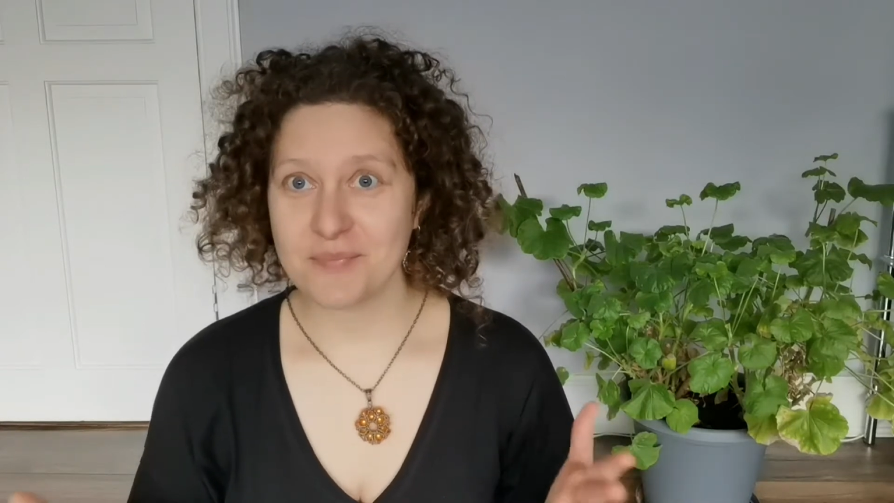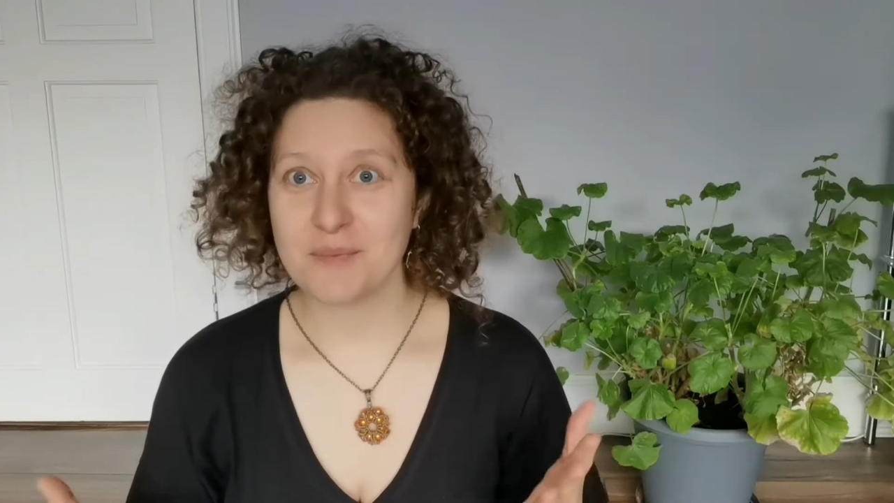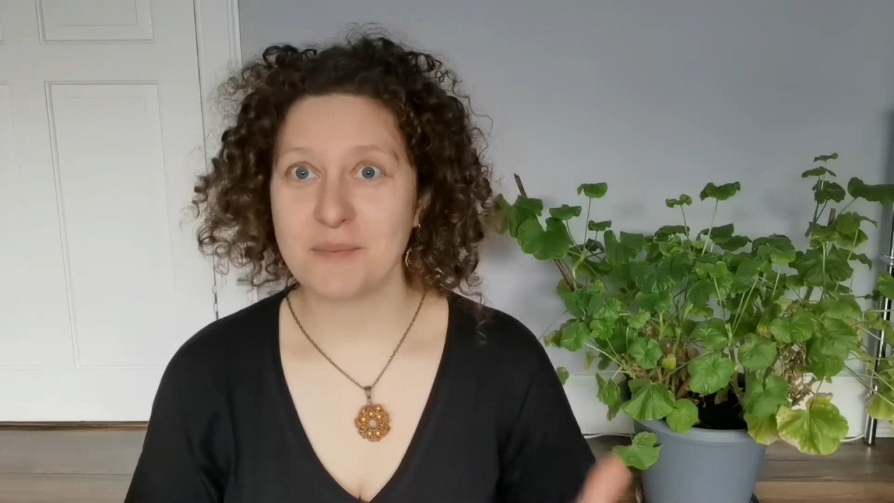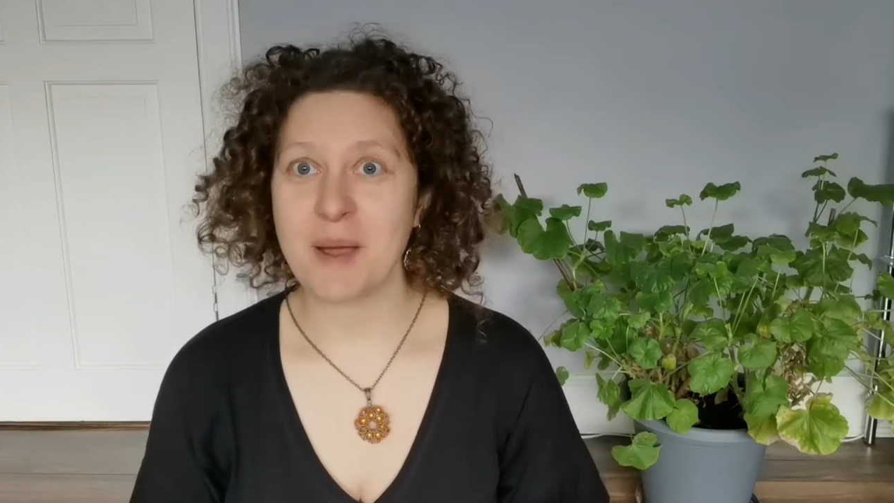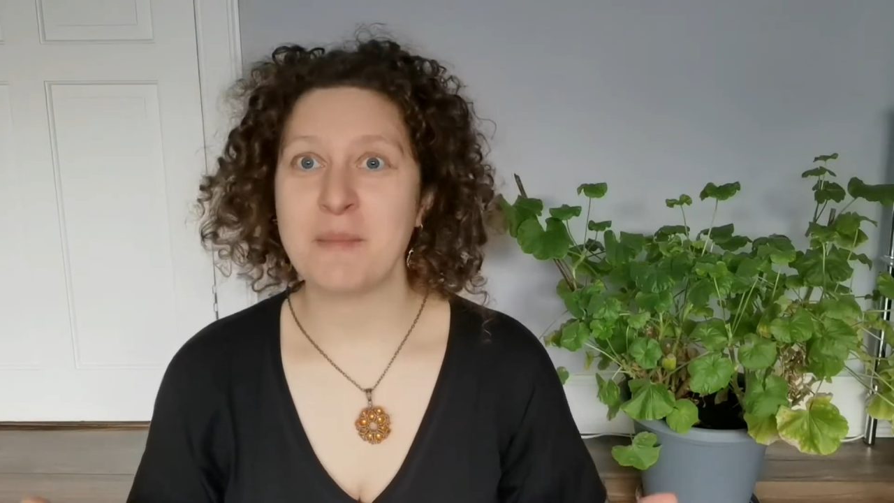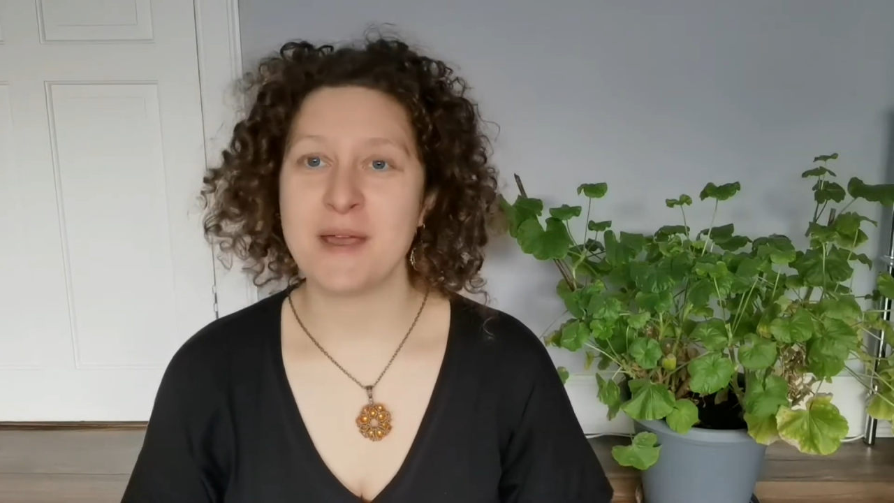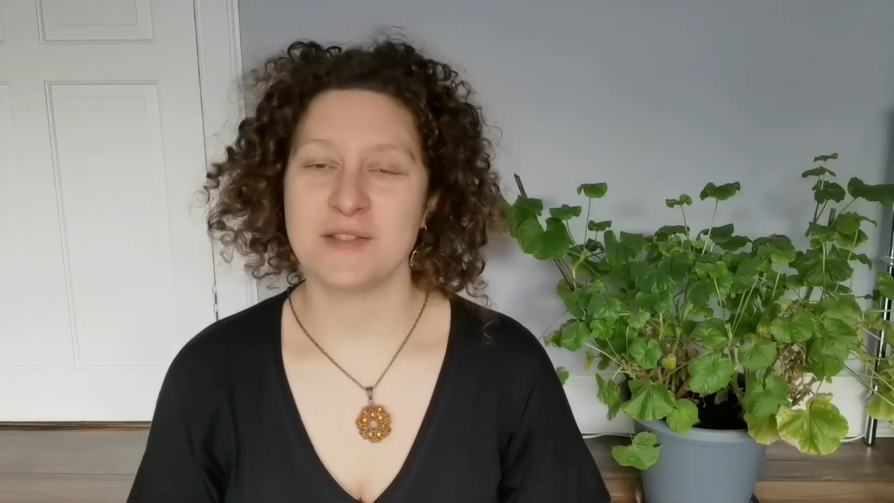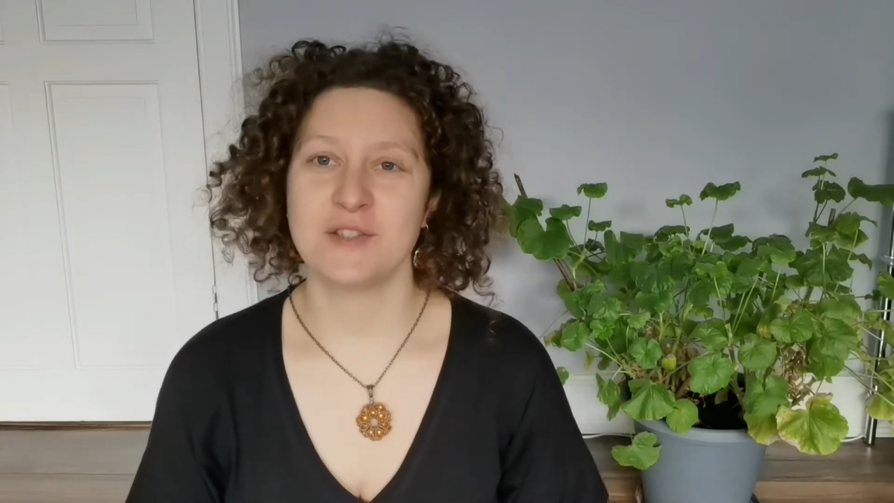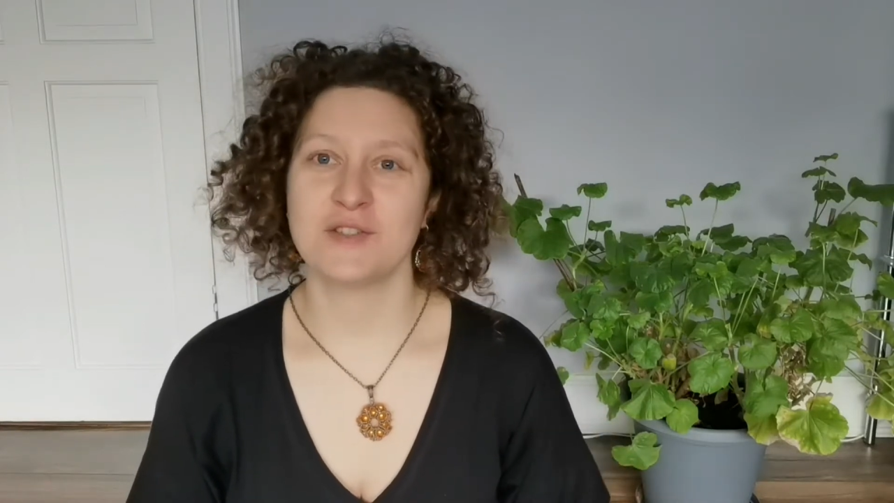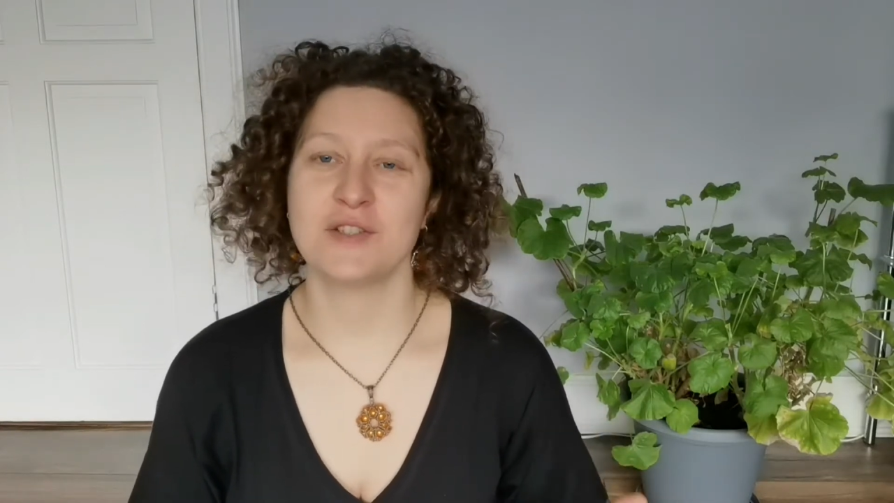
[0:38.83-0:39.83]
my
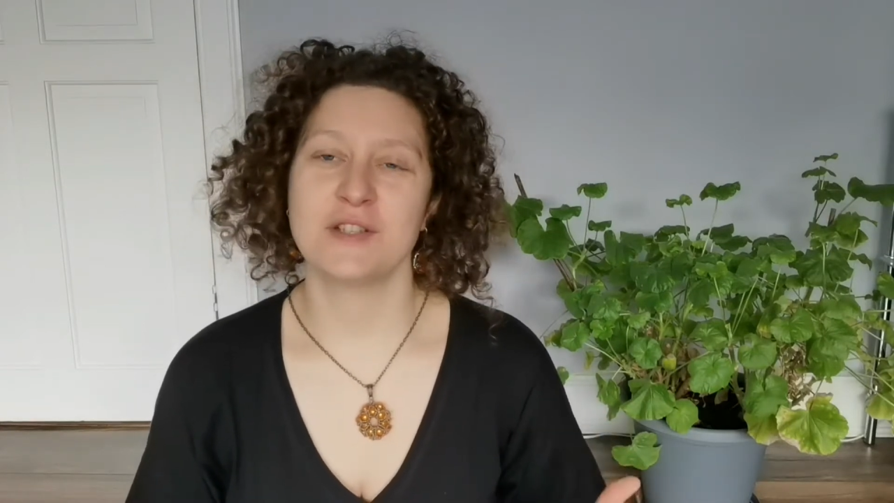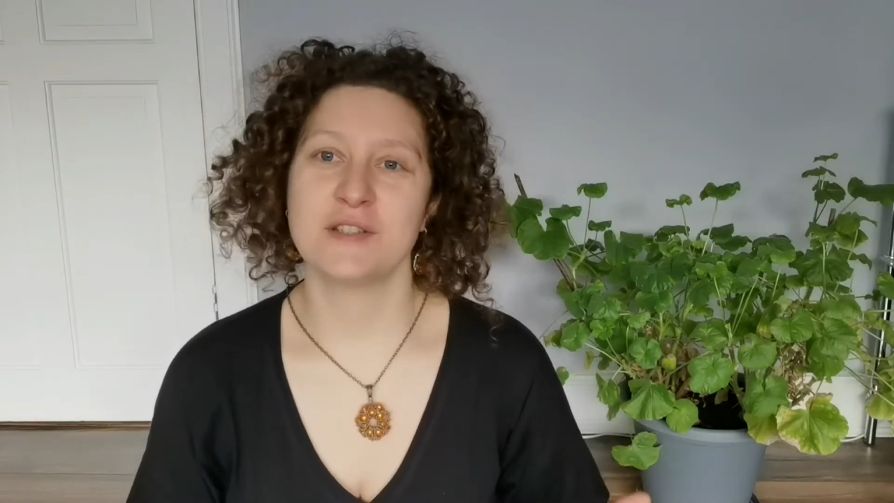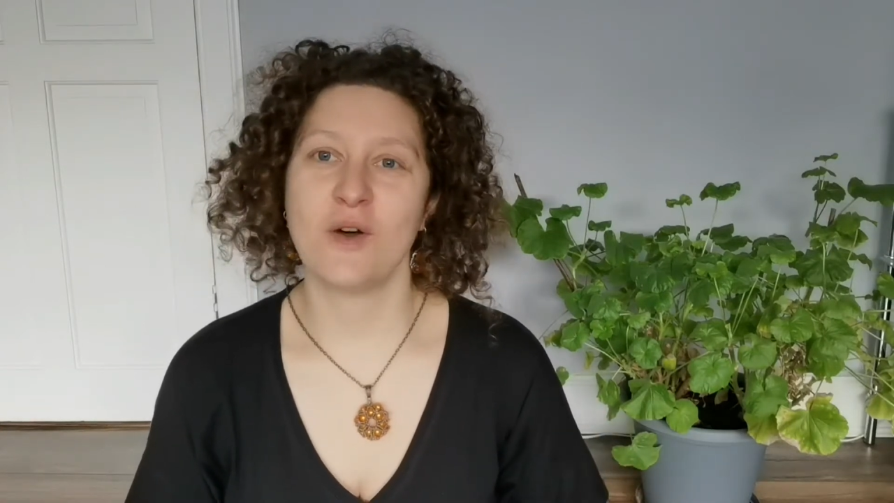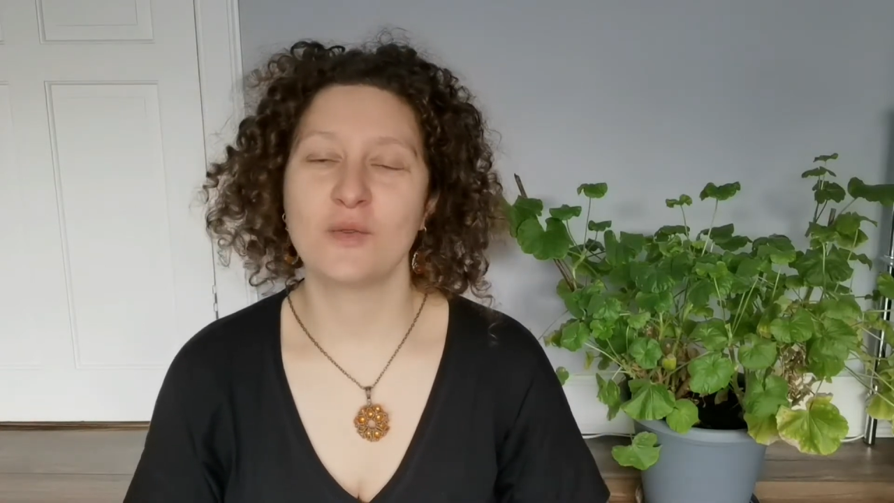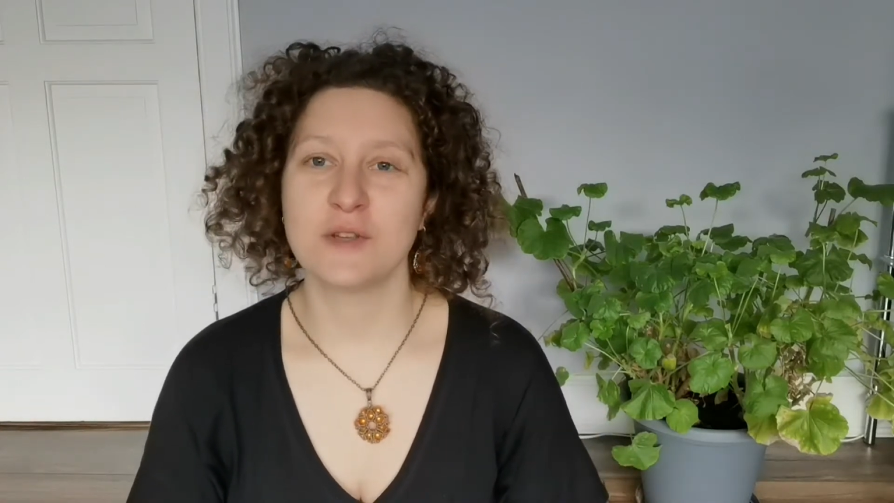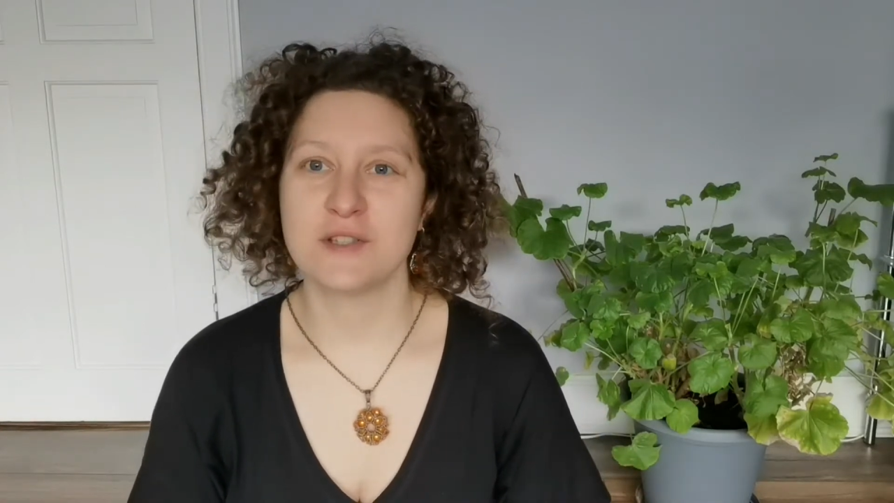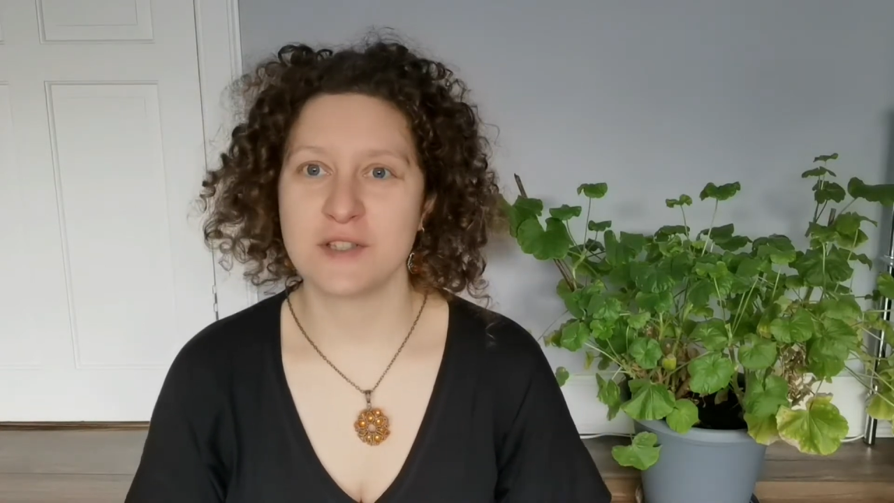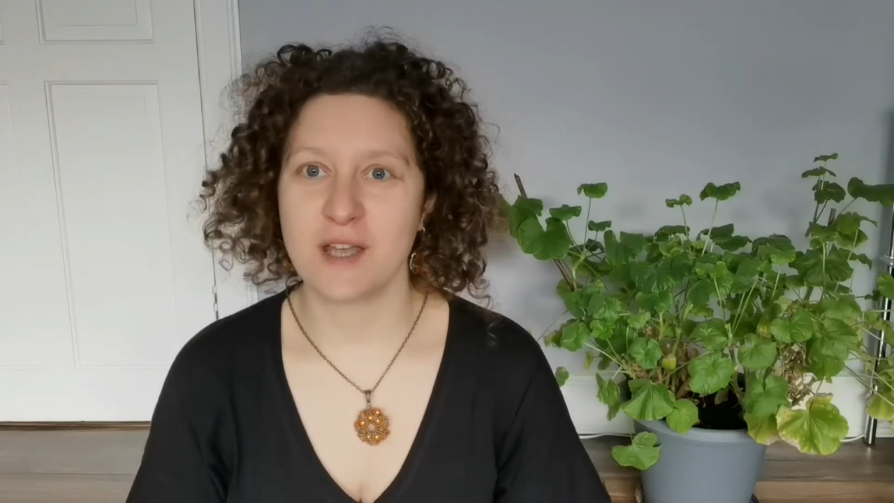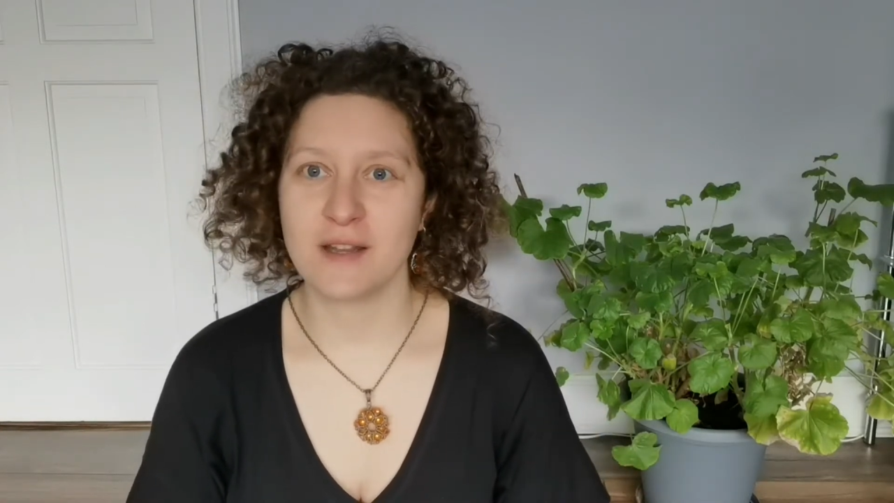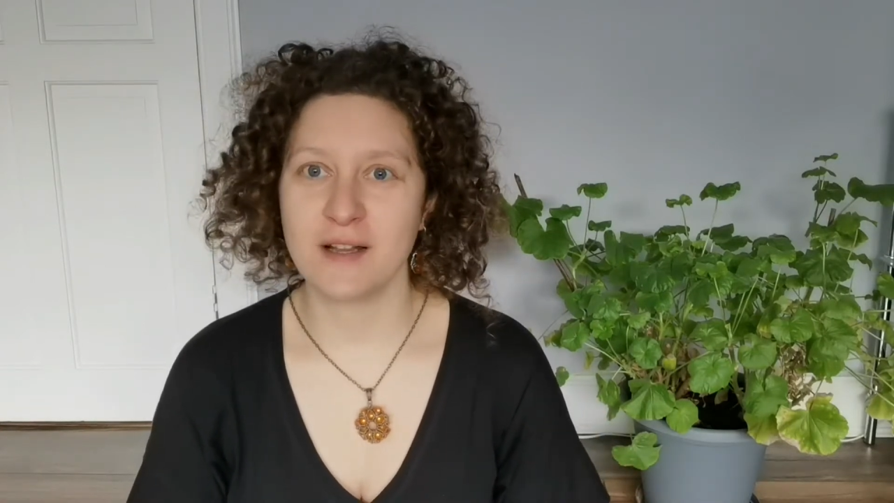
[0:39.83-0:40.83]
message is on this
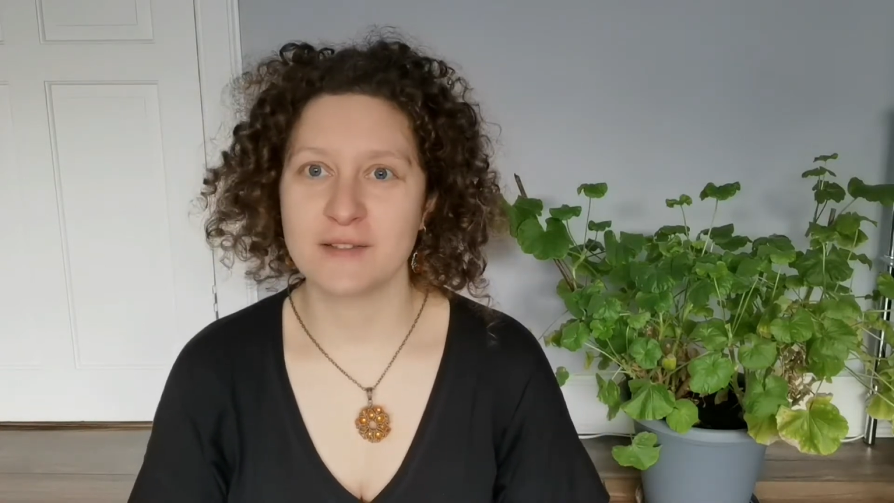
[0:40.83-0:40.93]
channel.